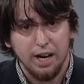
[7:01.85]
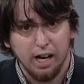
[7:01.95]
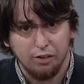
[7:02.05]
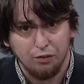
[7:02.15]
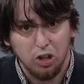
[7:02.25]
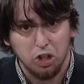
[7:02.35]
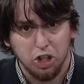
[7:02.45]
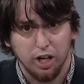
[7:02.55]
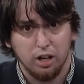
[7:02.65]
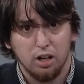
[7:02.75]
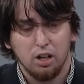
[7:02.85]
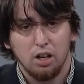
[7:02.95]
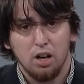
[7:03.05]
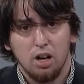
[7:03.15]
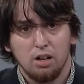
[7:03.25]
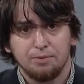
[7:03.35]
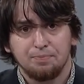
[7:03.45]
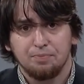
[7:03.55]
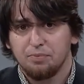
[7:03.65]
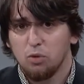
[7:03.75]
the near future,
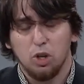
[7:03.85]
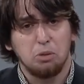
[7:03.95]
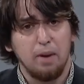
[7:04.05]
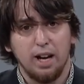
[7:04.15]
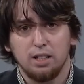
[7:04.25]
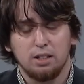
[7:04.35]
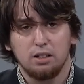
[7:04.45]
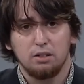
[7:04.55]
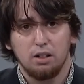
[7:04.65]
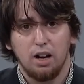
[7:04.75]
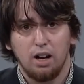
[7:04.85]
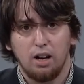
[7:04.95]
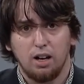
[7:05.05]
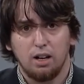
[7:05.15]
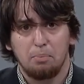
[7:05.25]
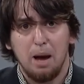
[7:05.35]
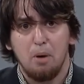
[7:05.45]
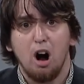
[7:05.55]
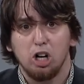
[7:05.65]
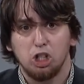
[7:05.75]
which makes
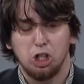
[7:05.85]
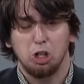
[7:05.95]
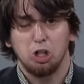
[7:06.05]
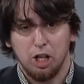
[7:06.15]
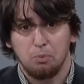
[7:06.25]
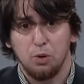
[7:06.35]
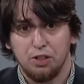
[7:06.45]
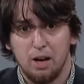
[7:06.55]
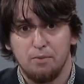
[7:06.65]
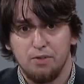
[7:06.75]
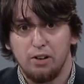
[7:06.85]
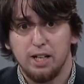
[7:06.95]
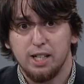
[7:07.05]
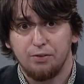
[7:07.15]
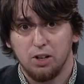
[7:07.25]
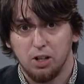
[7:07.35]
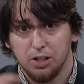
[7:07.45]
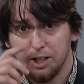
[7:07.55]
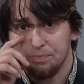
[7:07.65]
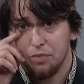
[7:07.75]
bipartisanship with them very
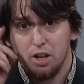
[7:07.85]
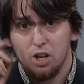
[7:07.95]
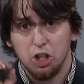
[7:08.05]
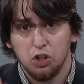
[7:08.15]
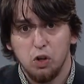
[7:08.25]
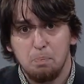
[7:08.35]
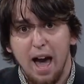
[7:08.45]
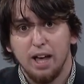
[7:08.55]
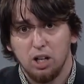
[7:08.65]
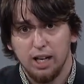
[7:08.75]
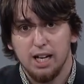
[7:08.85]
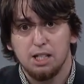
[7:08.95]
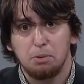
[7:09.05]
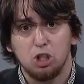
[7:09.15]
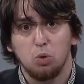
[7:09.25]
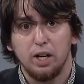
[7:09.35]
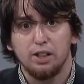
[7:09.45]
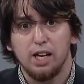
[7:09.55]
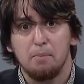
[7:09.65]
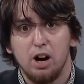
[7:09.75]
difficult. The true battle is
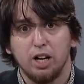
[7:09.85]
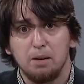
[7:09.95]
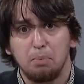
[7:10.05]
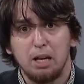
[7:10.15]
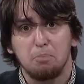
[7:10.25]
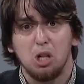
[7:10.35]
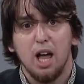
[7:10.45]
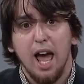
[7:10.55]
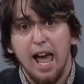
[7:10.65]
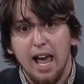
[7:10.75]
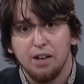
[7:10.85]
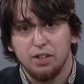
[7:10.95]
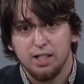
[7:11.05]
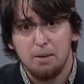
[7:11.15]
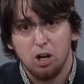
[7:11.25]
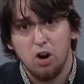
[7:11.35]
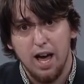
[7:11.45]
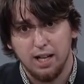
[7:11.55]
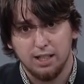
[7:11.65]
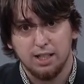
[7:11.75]
between the American people and the
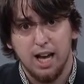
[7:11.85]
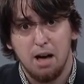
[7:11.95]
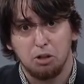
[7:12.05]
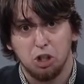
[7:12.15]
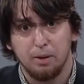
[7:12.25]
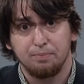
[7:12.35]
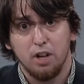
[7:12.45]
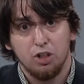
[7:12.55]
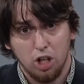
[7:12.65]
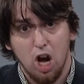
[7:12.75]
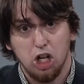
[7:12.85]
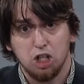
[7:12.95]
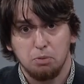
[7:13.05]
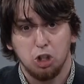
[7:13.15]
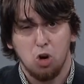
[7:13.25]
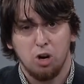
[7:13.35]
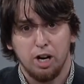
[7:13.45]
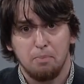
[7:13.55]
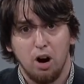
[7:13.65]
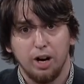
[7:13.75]
Democratic establishment, the largest
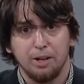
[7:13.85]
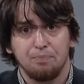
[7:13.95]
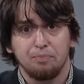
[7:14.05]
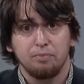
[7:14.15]
majority party.